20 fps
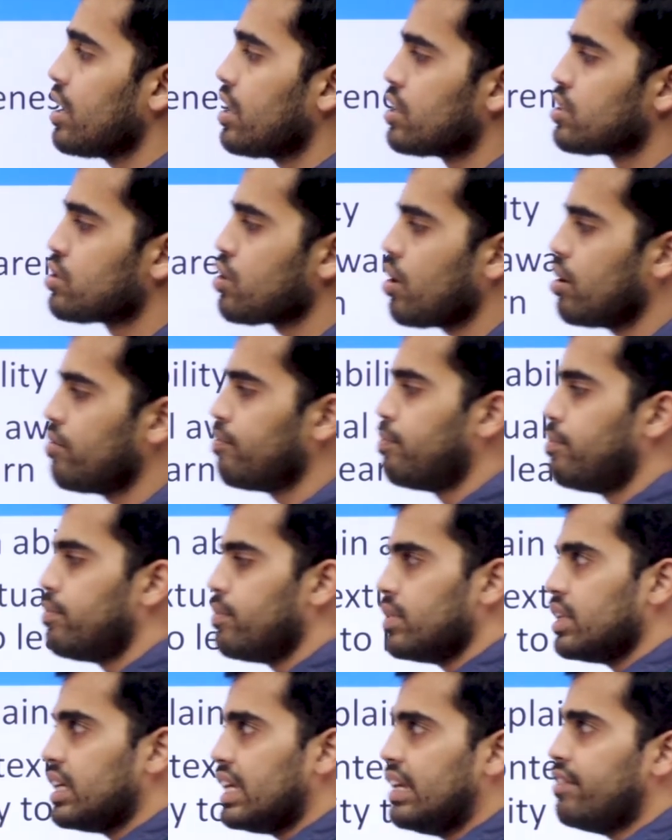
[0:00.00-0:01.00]
So
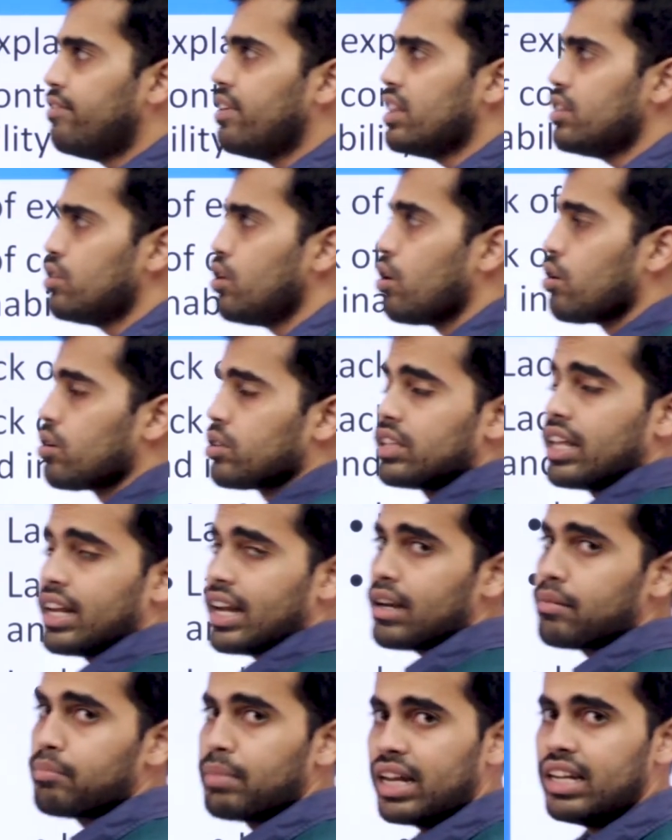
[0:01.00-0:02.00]
even though there
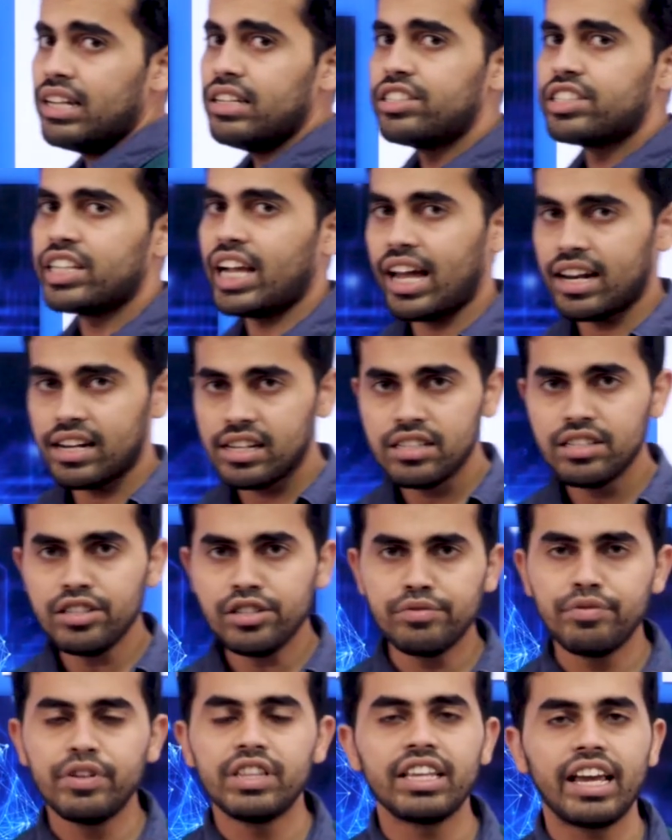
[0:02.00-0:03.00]
are many
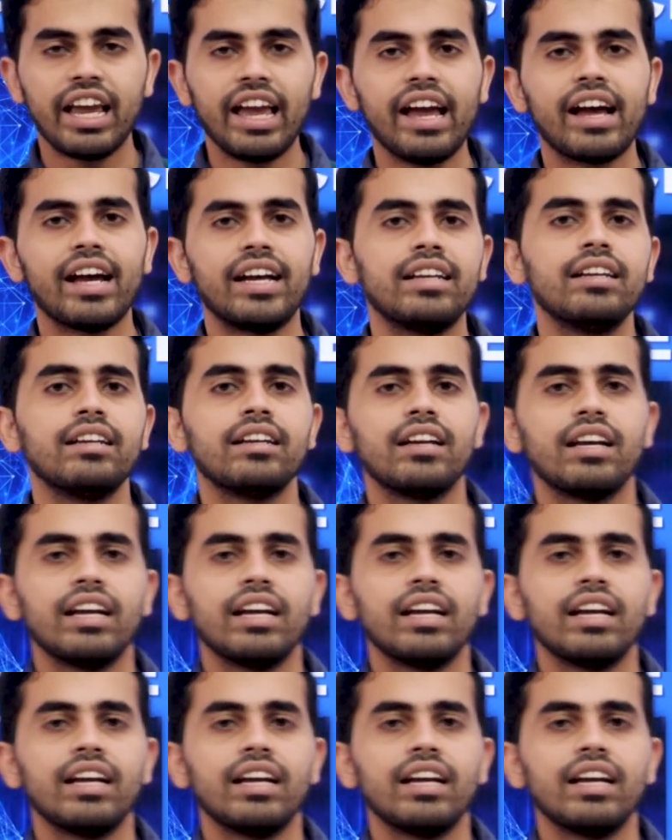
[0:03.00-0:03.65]
challenges with AI,